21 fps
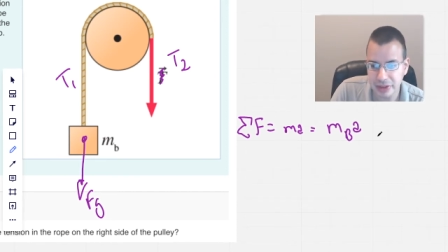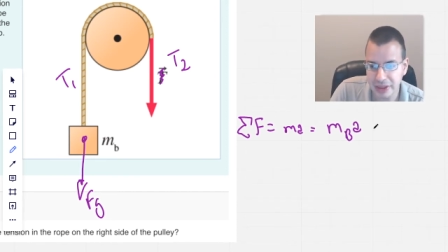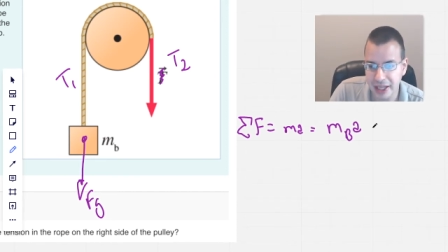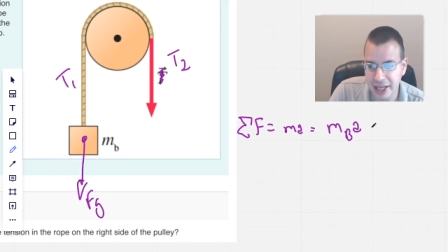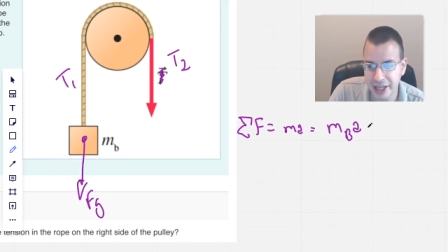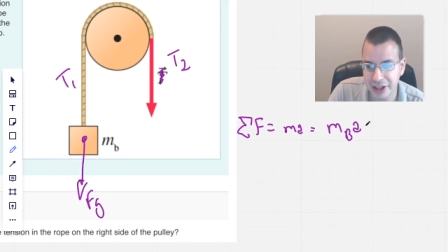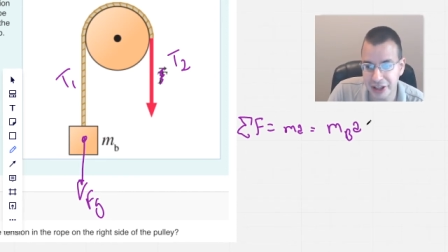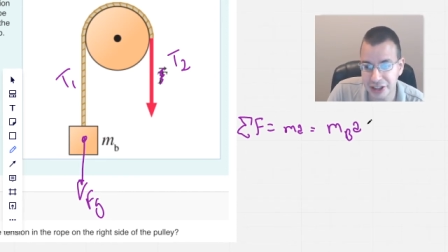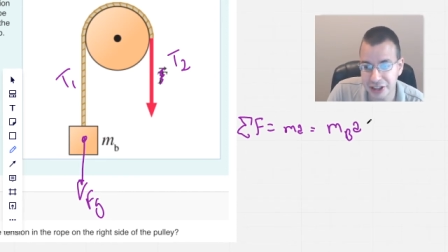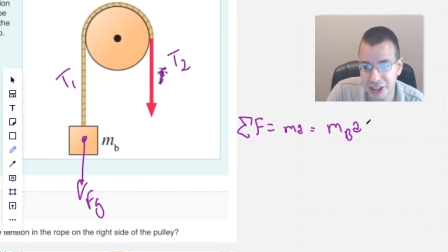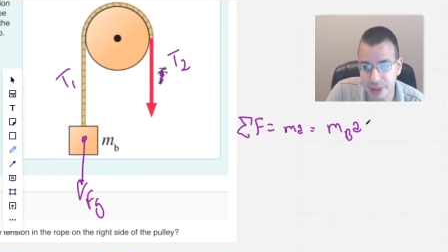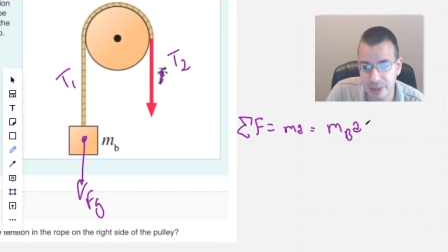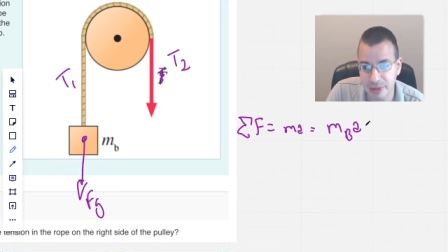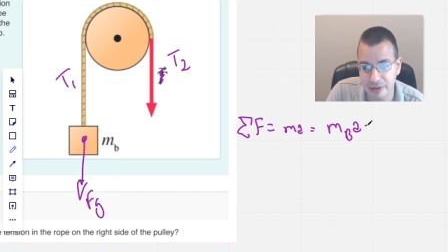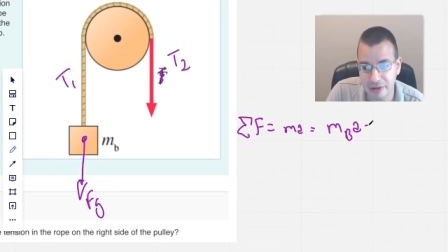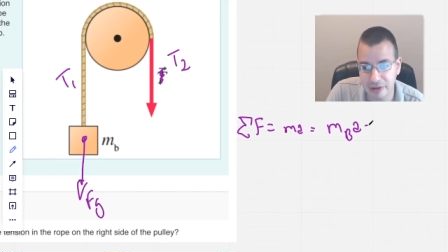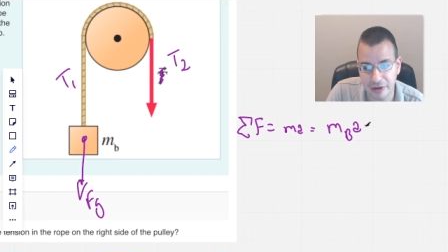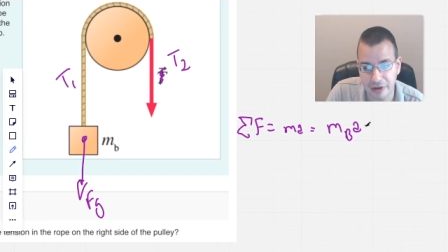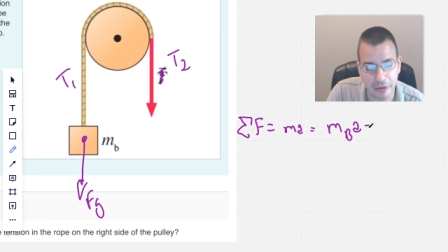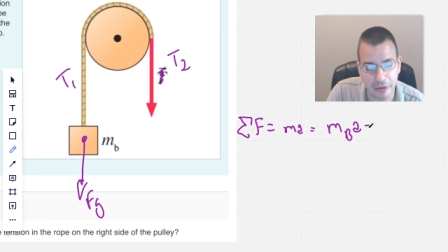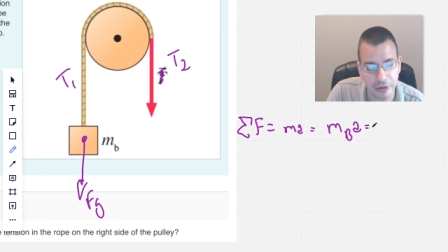And the sum of
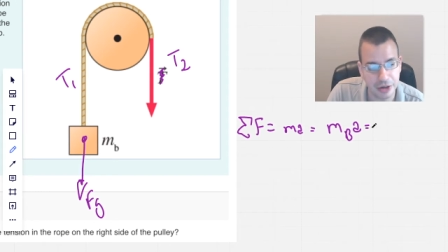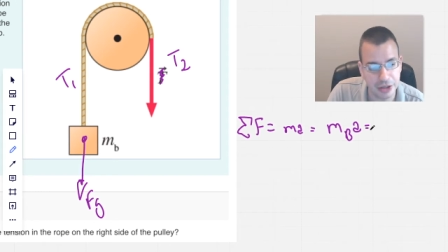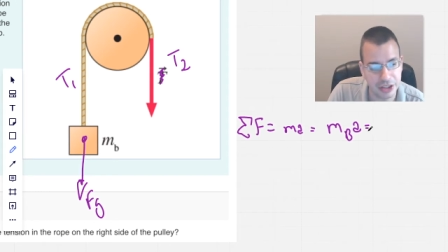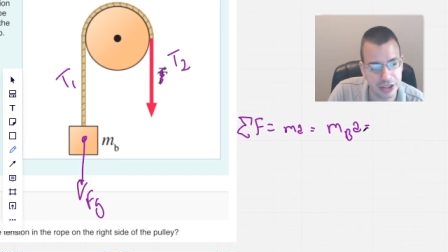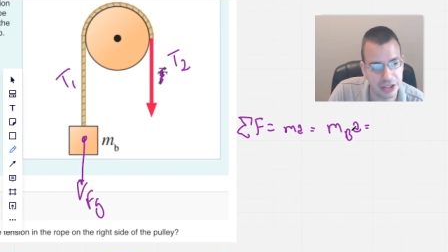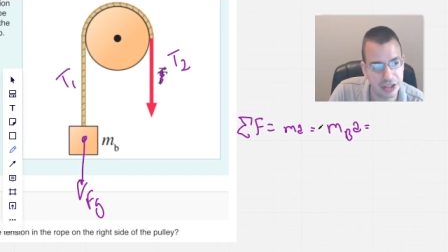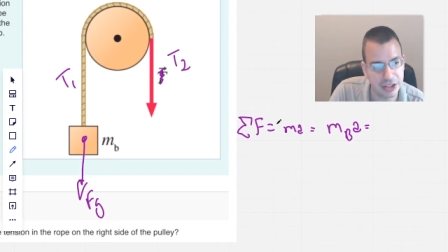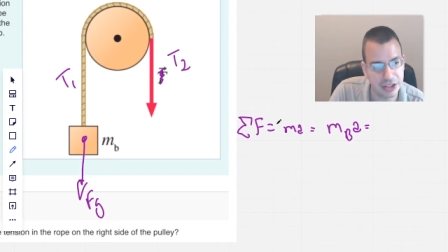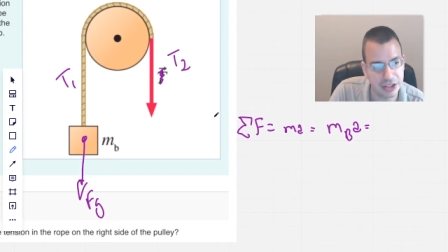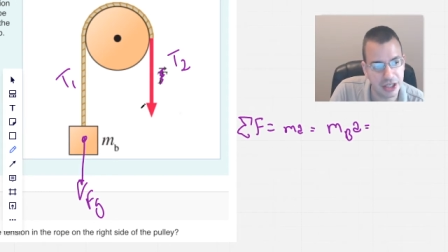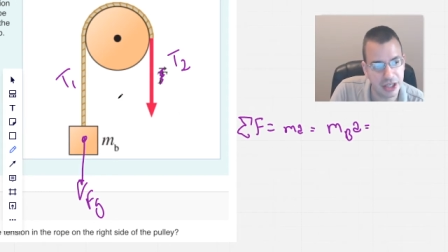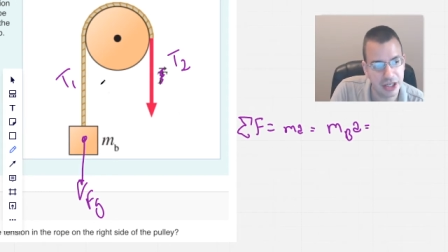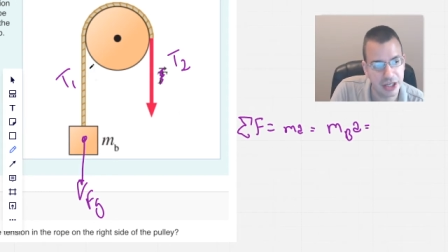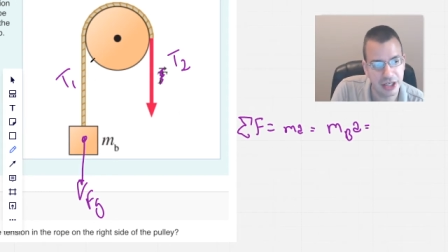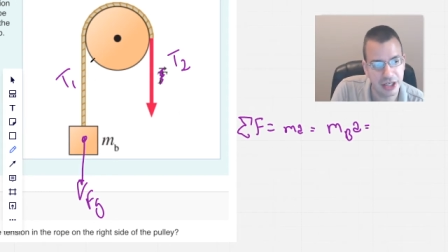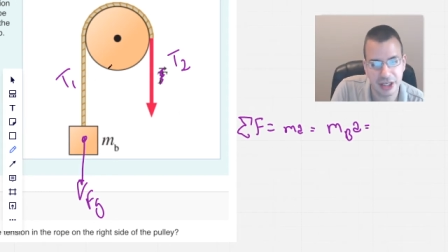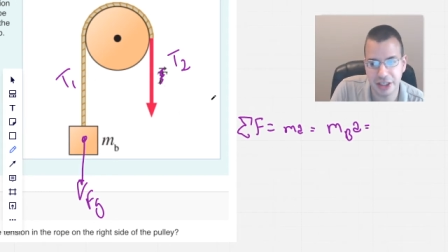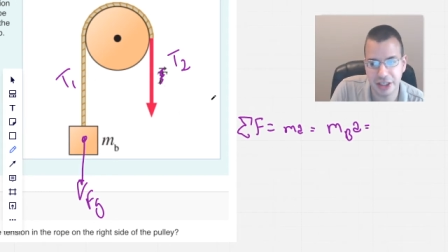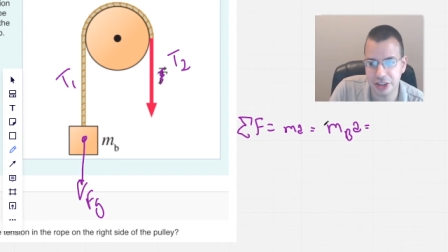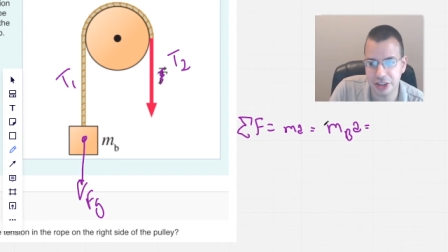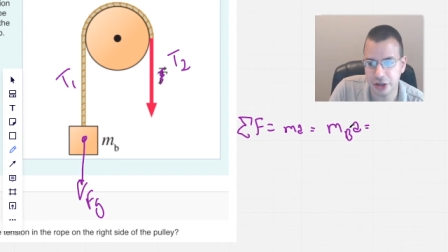all forces
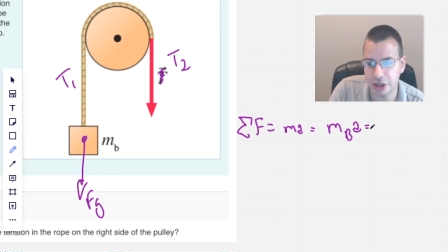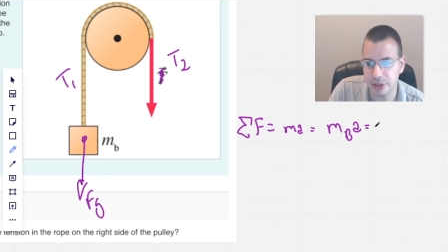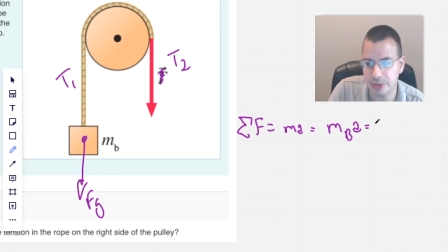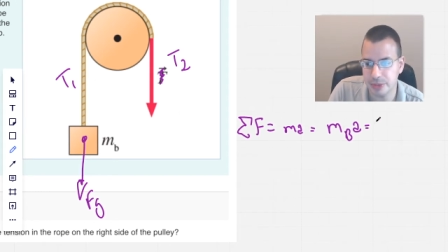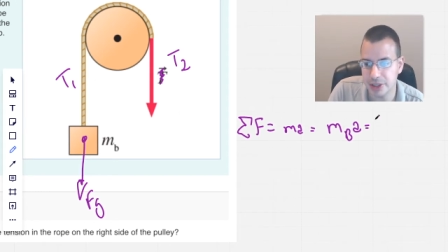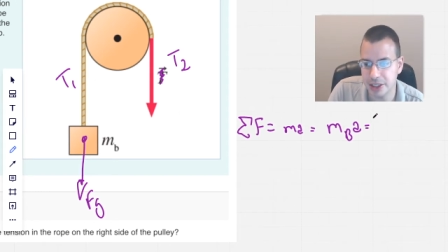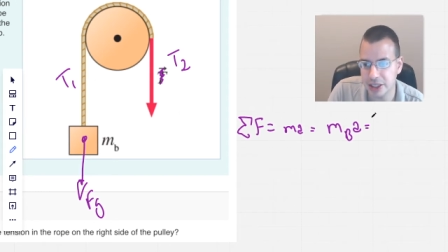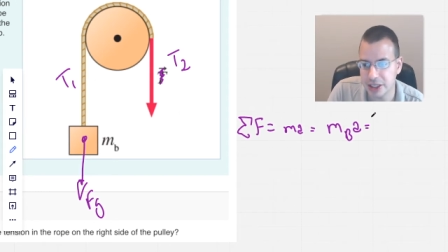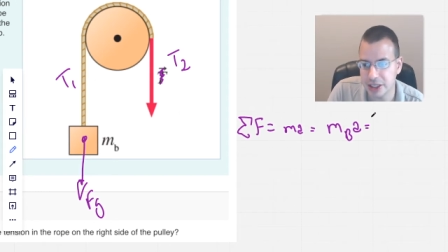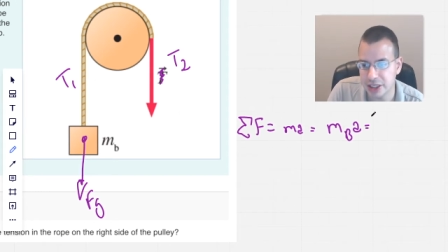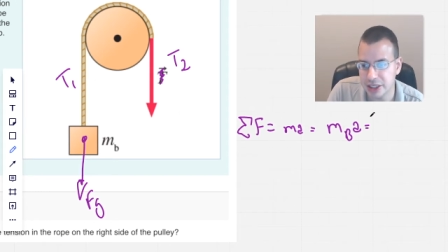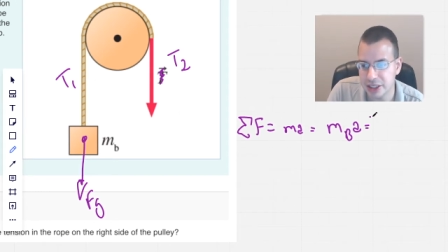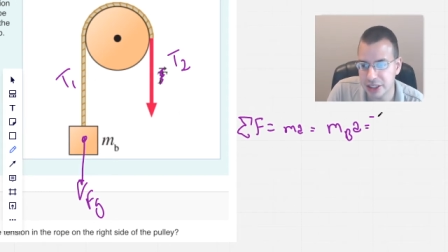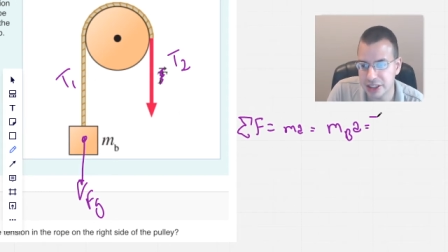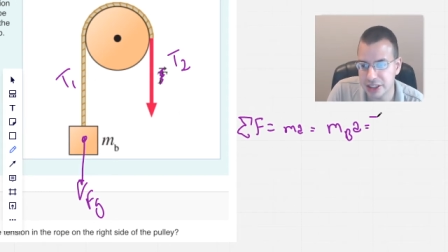is going to be